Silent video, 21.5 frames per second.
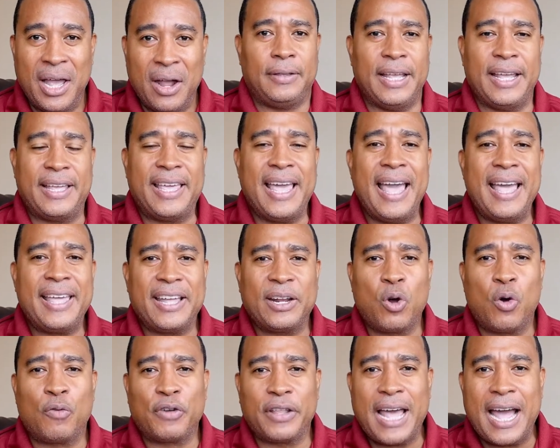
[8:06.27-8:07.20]
They can't get
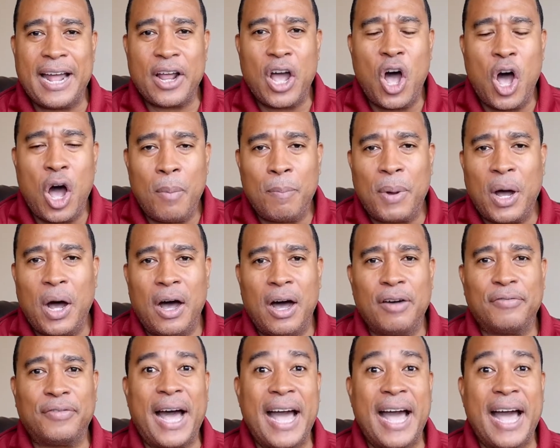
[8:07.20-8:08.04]
over that hump of,